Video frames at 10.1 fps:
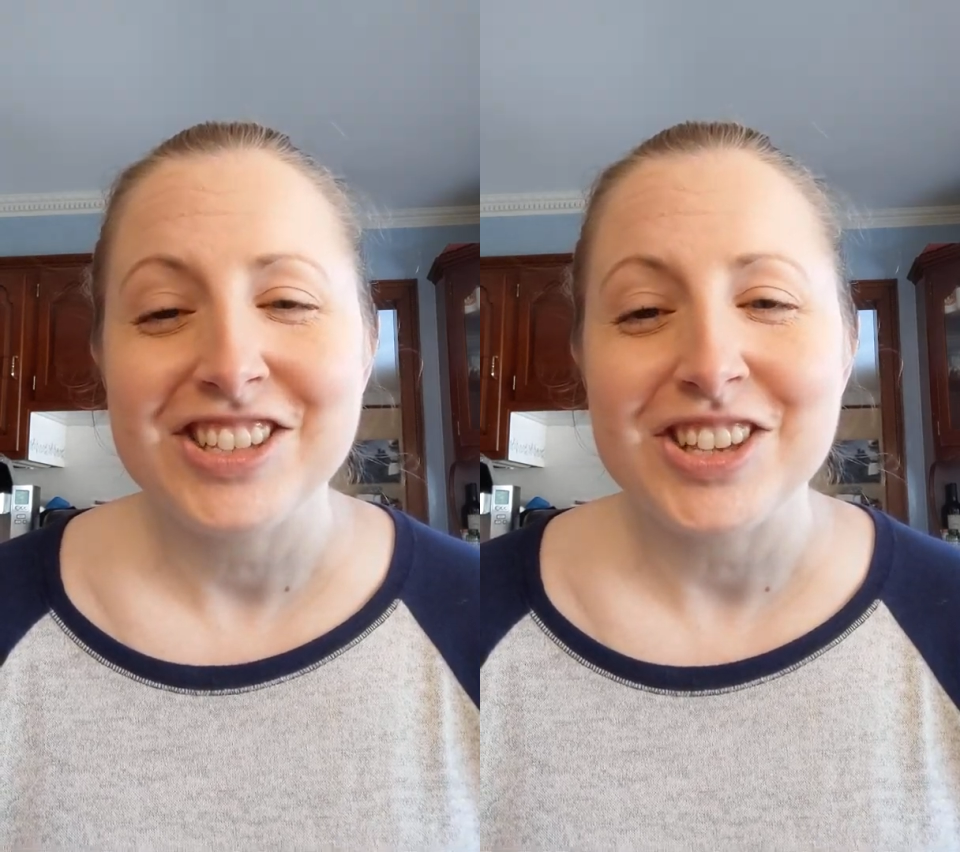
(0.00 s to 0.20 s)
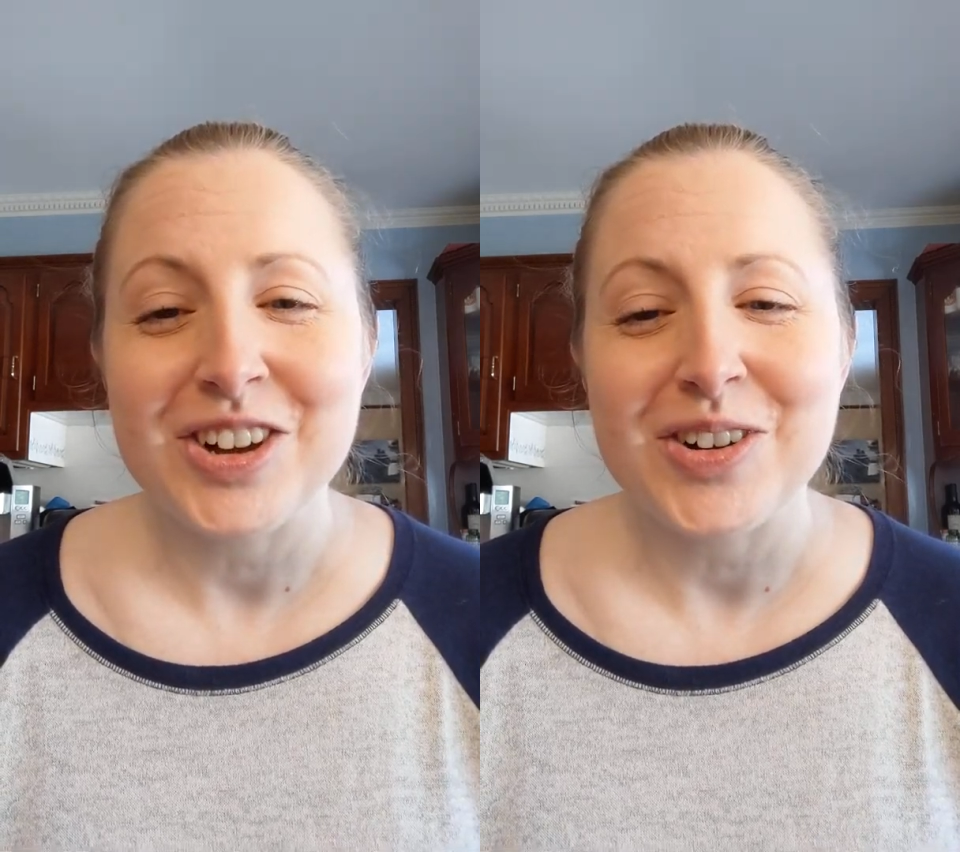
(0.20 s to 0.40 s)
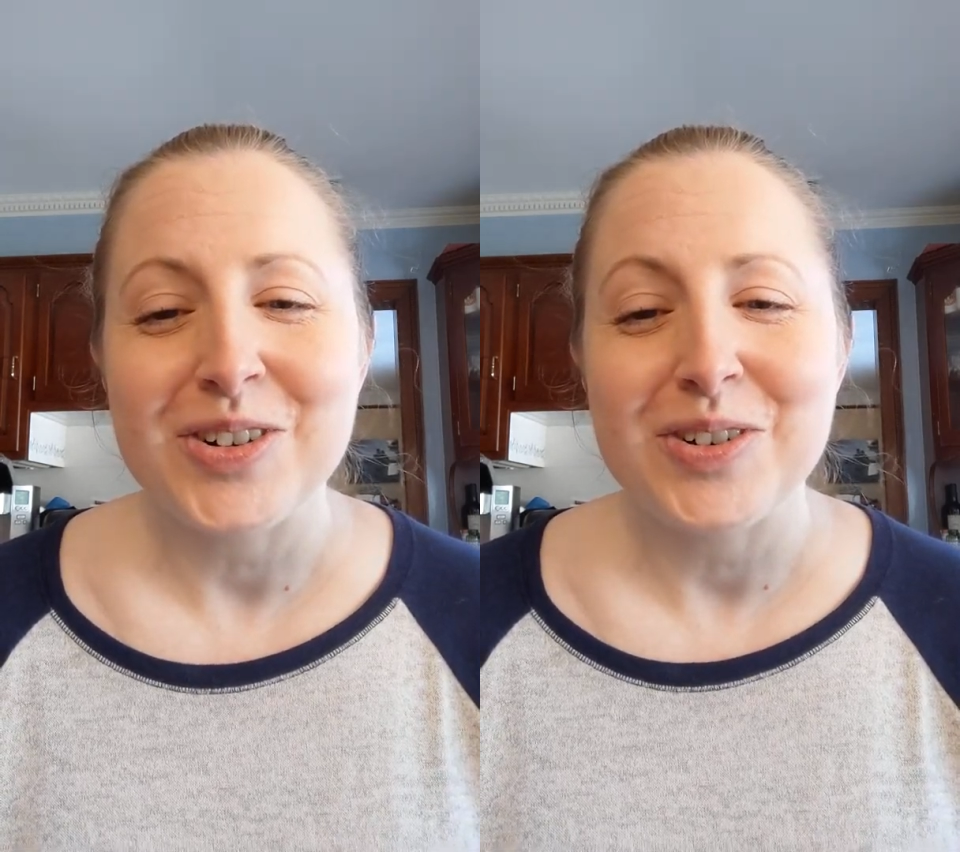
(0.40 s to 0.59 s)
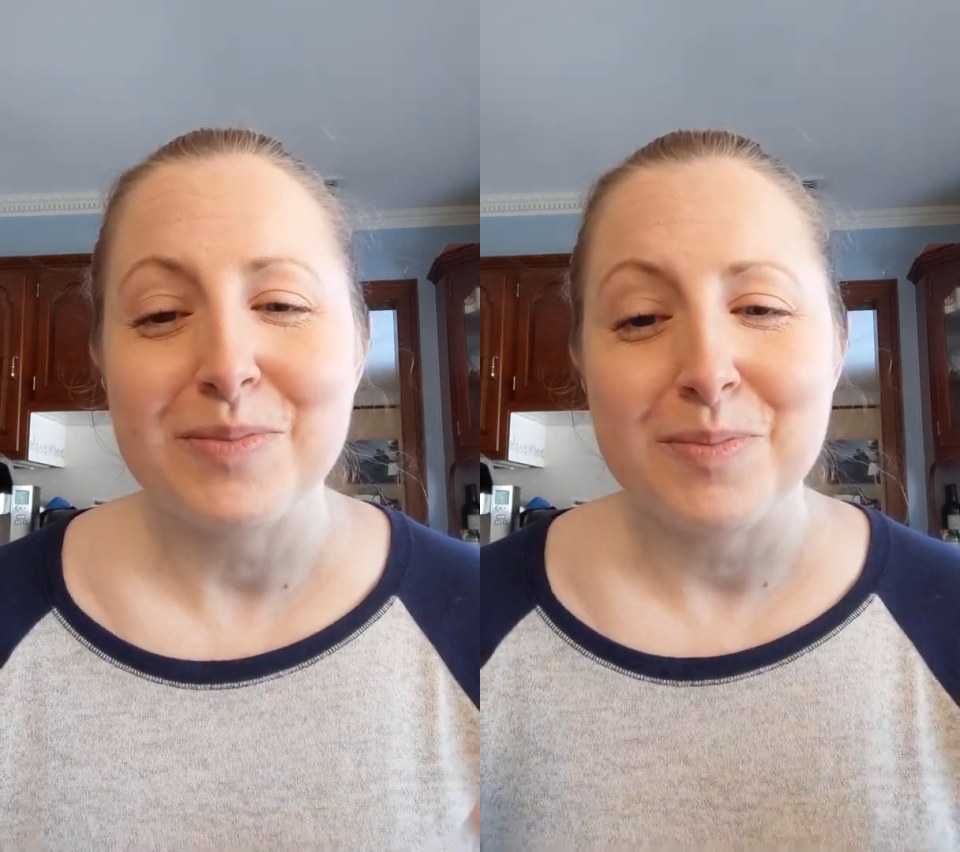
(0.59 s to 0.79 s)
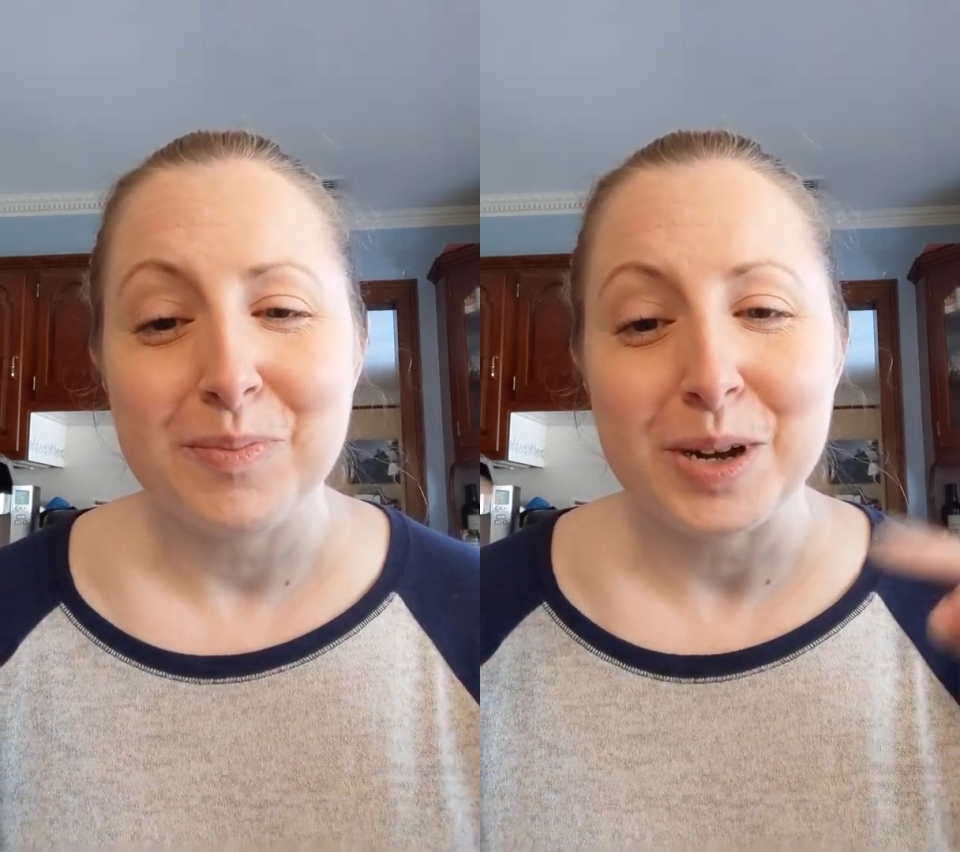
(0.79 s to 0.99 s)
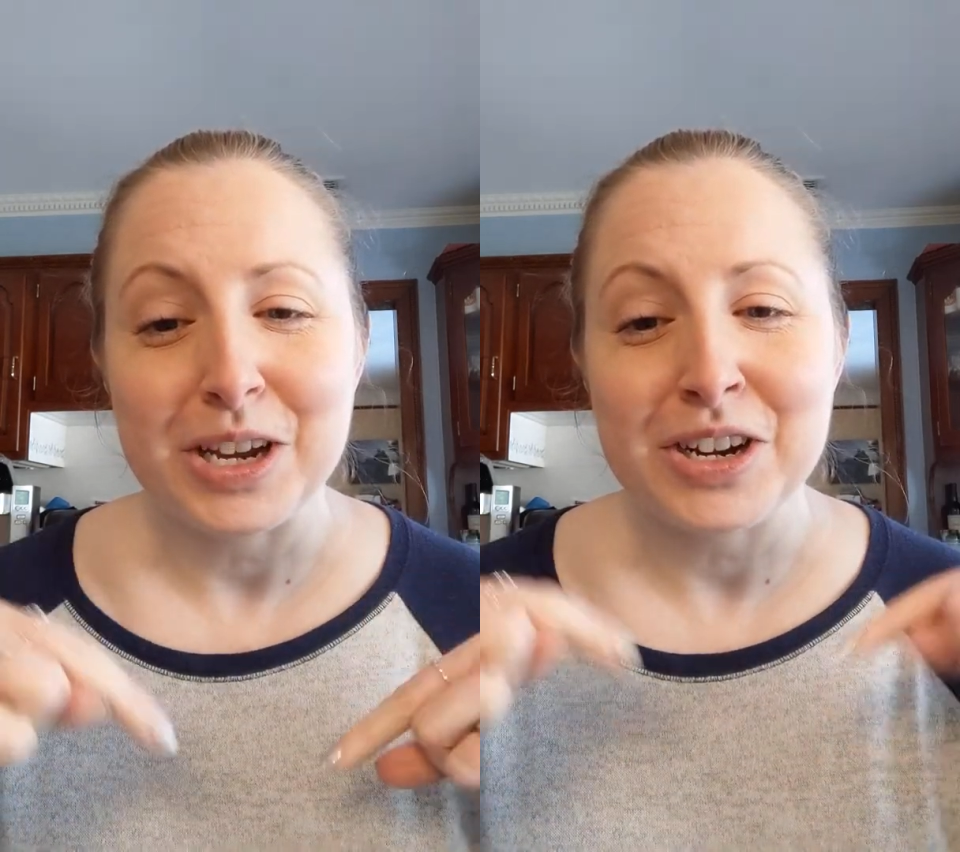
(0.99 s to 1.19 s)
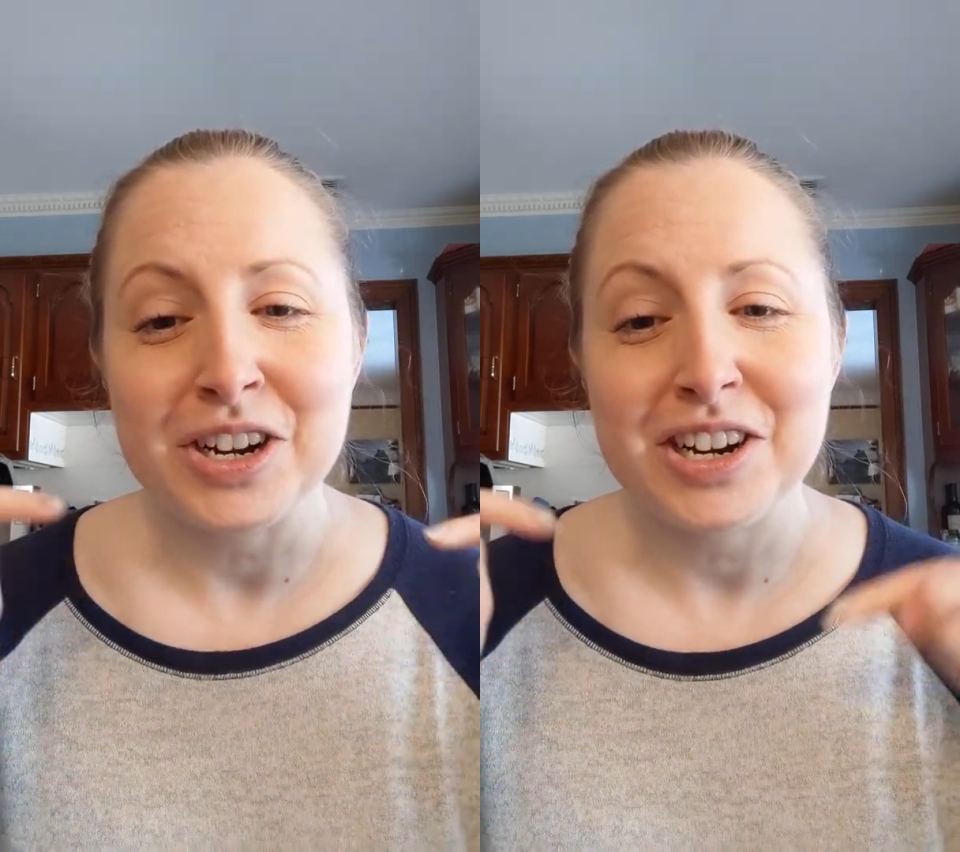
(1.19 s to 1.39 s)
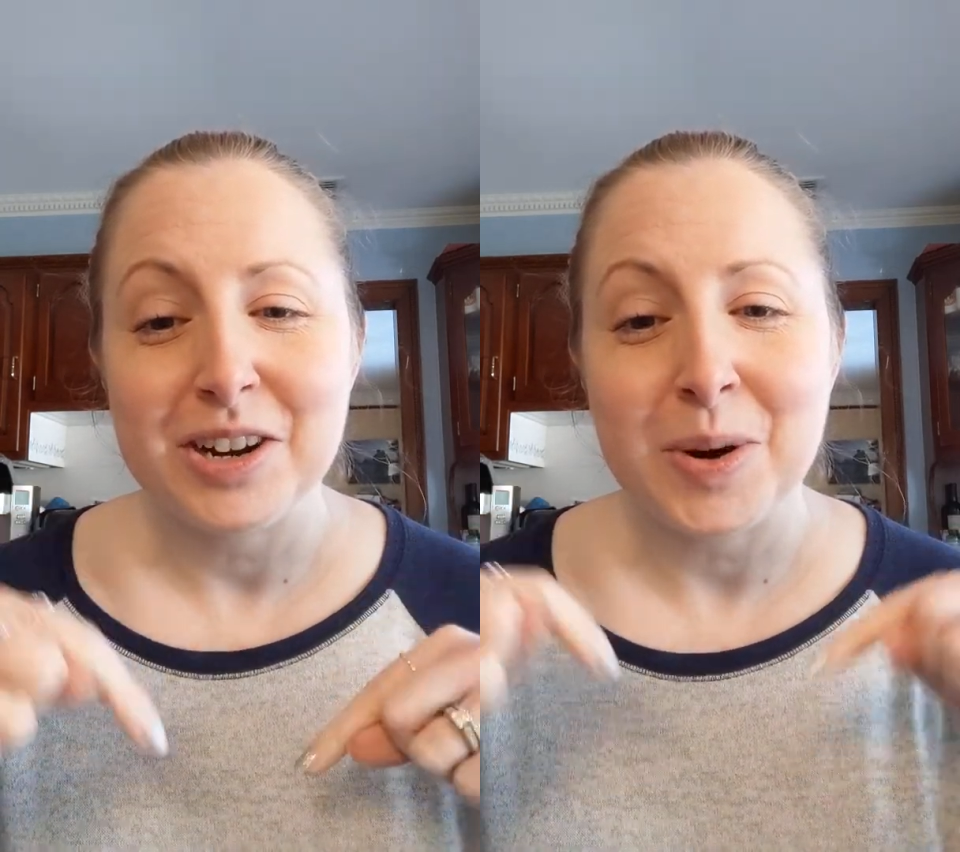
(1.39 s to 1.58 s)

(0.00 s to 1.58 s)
so put your